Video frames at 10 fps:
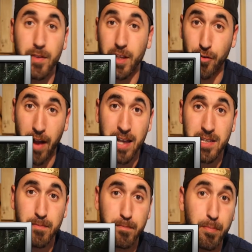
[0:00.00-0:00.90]
the
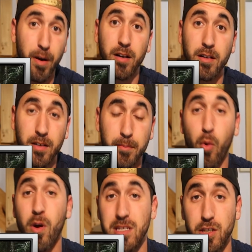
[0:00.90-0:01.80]
grass, bug, and
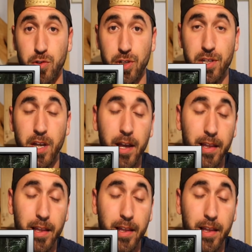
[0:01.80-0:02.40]
poison users.